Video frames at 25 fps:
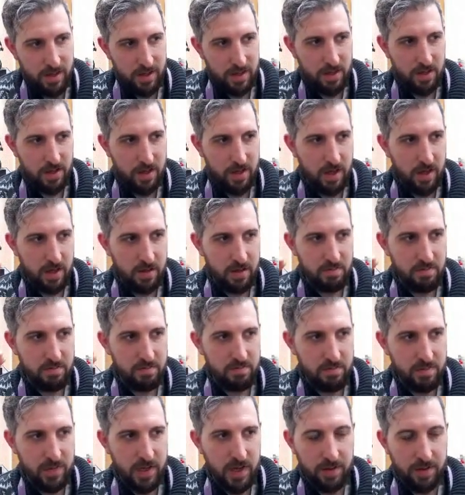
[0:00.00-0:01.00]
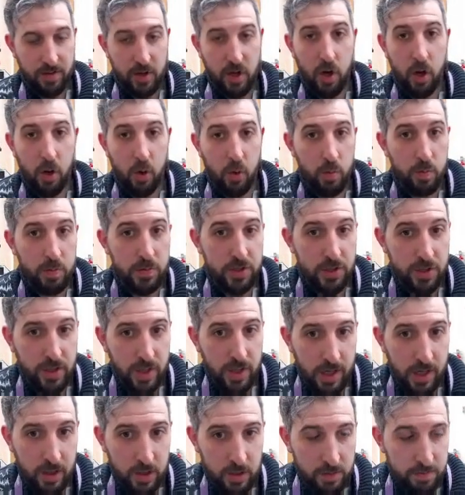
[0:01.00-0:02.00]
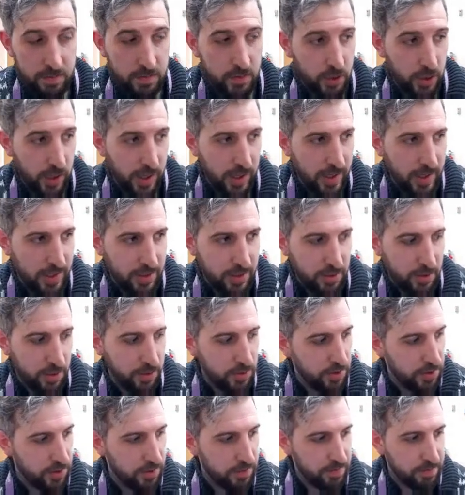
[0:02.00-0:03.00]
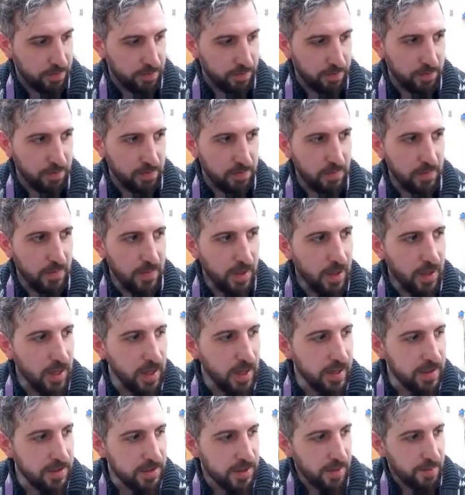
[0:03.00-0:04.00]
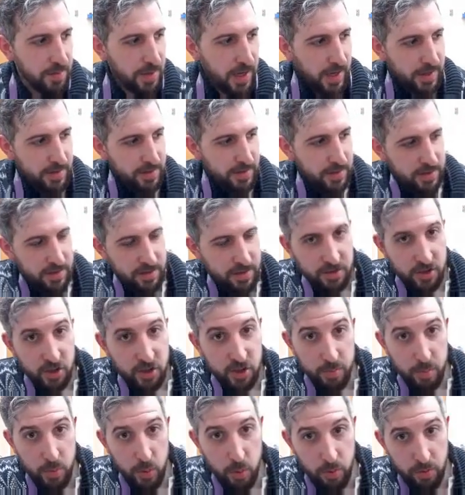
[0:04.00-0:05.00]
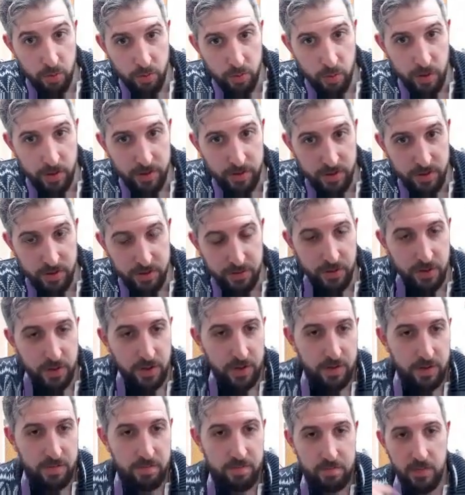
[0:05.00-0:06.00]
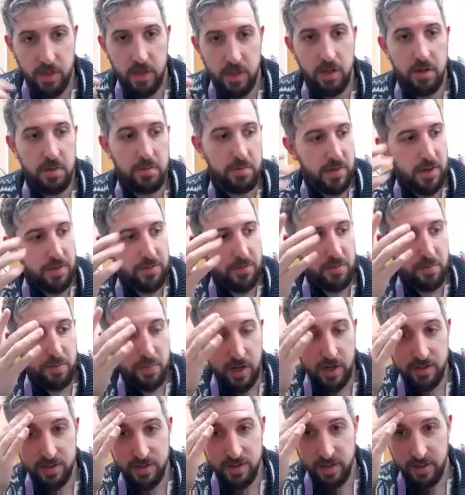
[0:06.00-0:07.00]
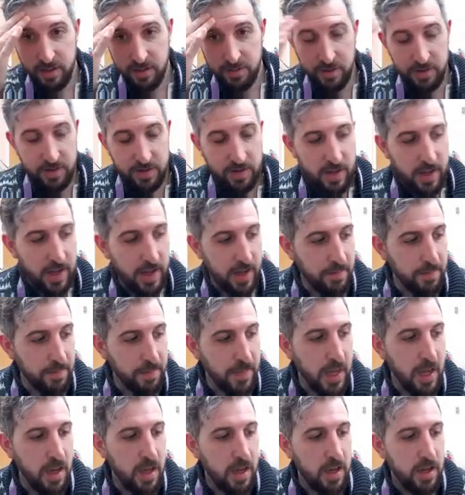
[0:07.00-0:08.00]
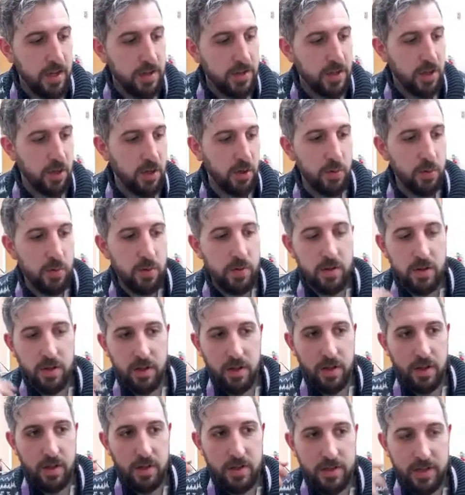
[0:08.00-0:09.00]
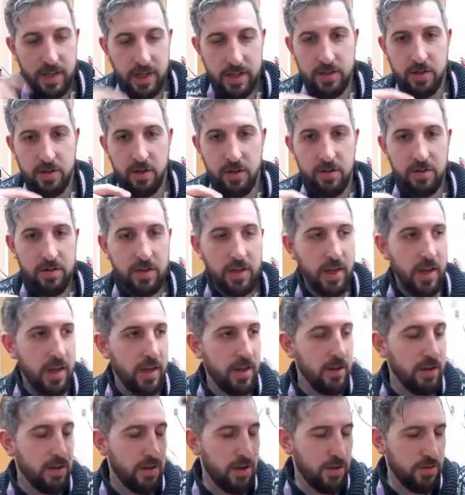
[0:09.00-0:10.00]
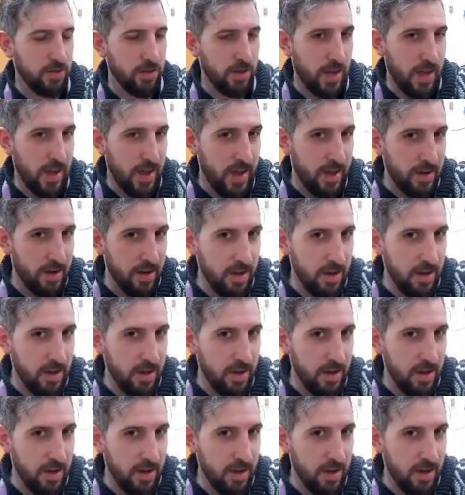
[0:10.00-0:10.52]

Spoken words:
kind of comb style dry electrodes in some cases, and smooth ones for different parts like the front of the head. So Cyton, okay, goes on the head,